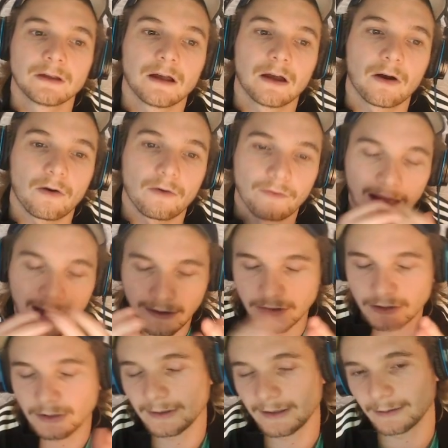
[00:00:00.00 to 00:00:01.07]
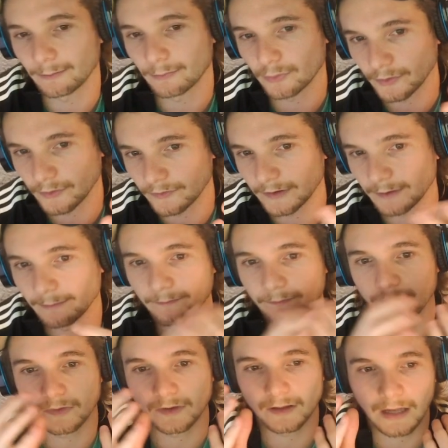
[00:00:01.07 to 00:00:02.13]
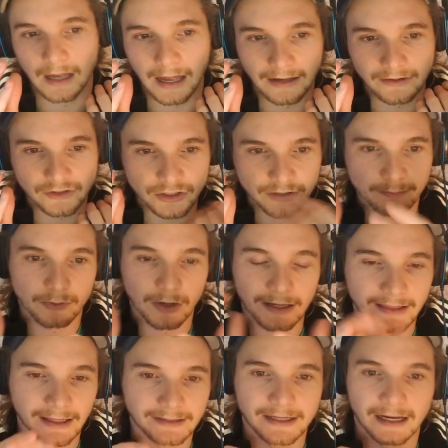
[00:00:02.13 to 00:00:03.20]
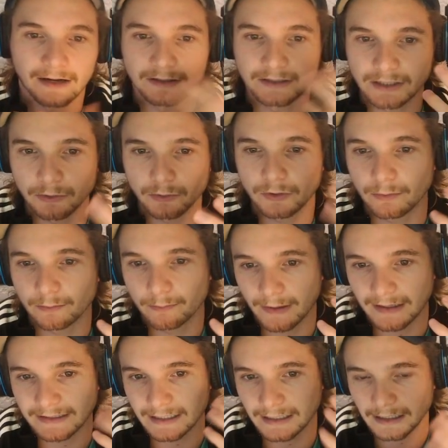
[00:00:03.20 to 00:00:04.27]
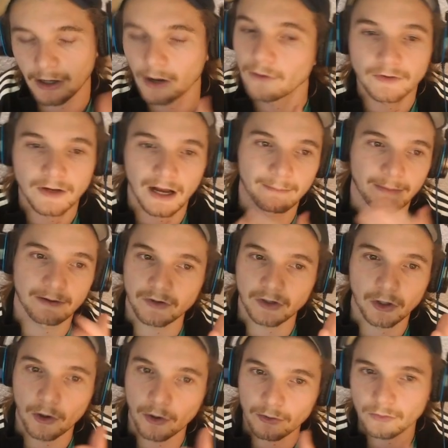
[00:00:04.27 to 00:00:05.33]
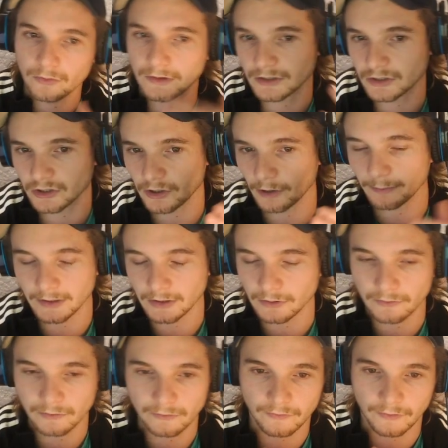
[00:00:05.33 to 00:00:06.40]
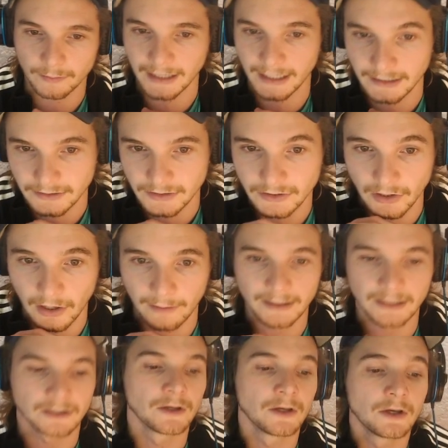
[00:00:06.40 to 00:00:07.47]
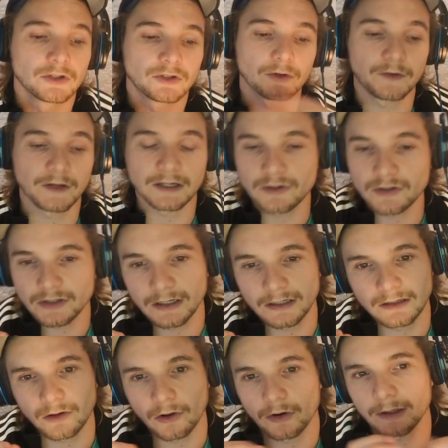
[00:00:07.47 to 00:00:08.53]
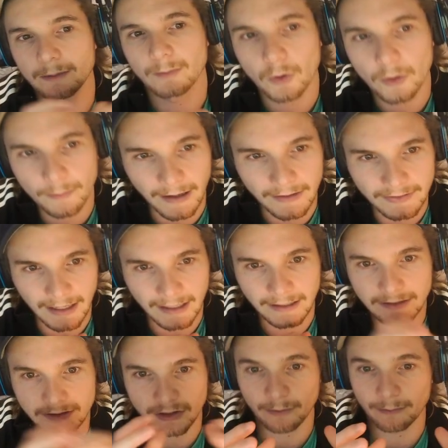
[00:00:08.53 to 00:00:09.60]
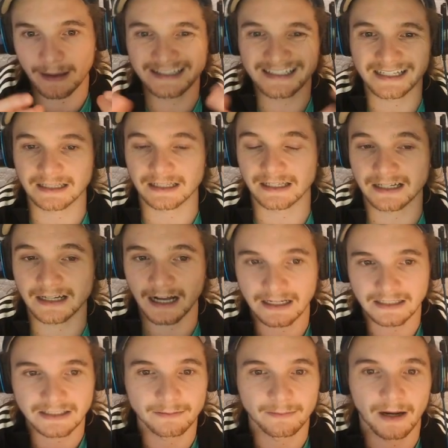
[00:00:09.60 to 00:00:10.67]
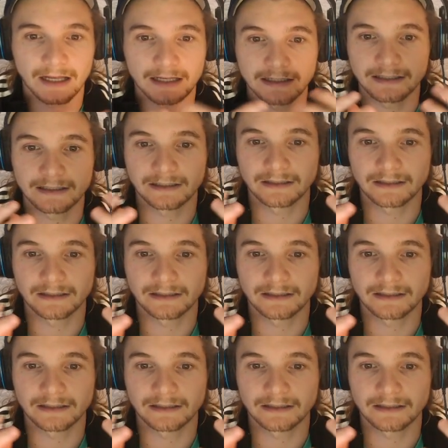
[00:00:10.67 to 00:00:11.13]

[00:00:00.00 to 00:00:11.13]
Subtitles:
of how you need to improve them, and just break that down until you basically overcome every hurdle that's stopping you from getting to Diamond. So if you're interested in learning more about that, Enzo, basically a customized